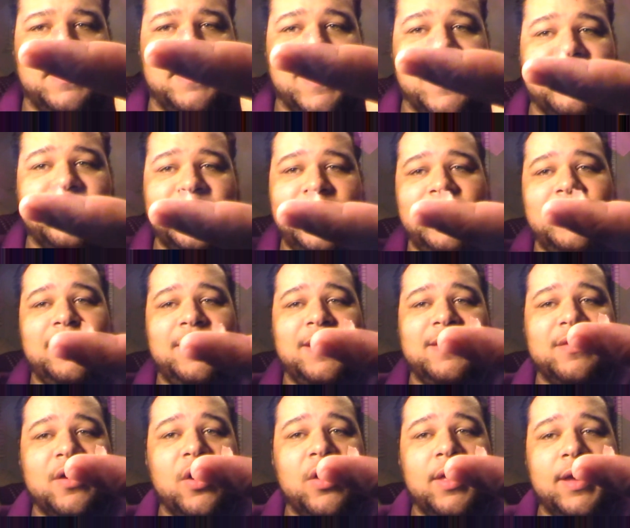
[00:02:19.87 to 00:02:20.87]
that's it.
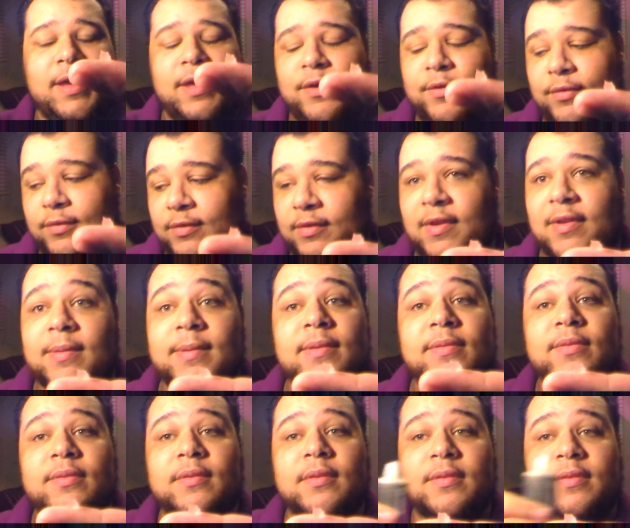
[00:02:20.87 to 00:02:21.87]
That's all I use, because
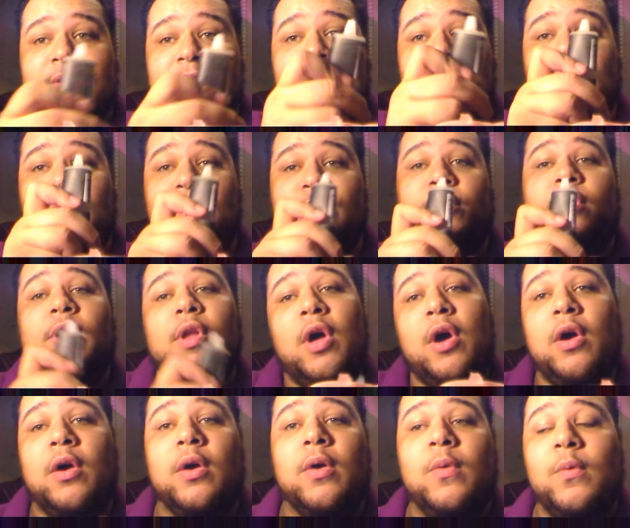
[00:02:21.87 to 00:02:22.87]
this stuff goes a
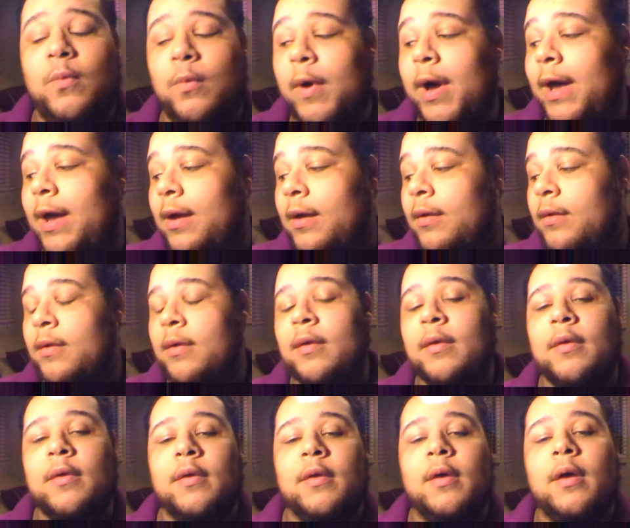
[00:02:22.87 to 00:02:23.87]
long way.
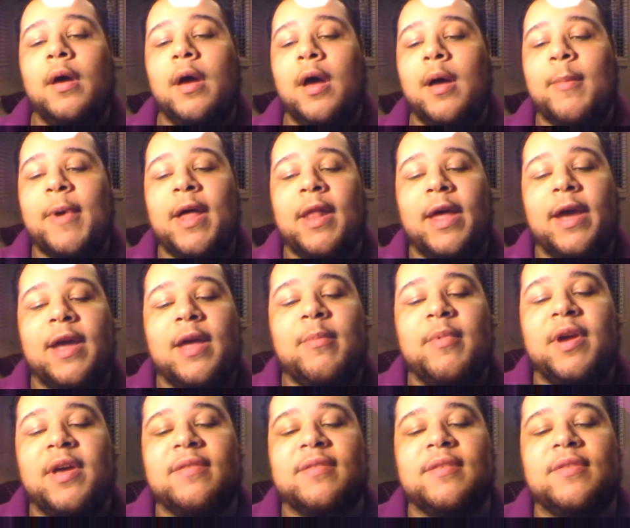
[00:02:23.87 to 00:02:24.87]
I like it
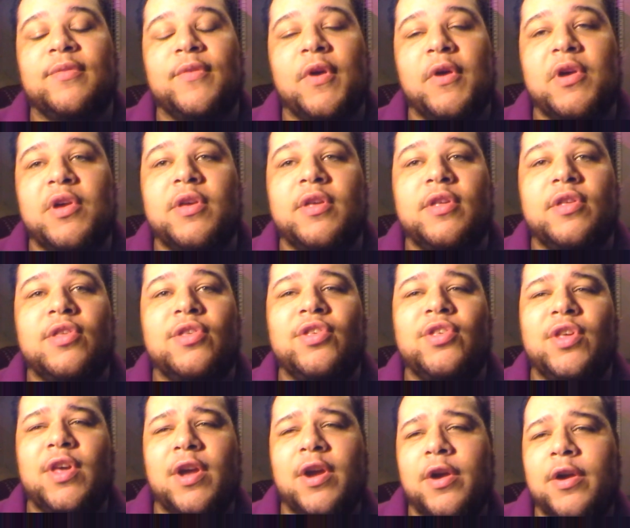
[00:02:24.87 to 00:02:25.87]
because it's very
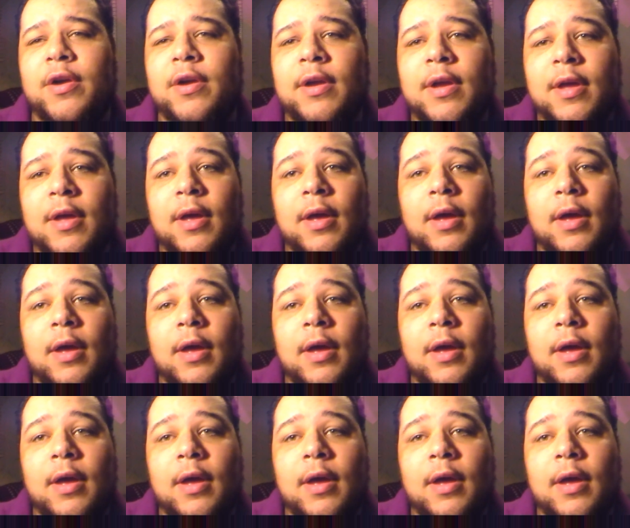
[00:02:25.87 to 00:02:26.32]
sheer.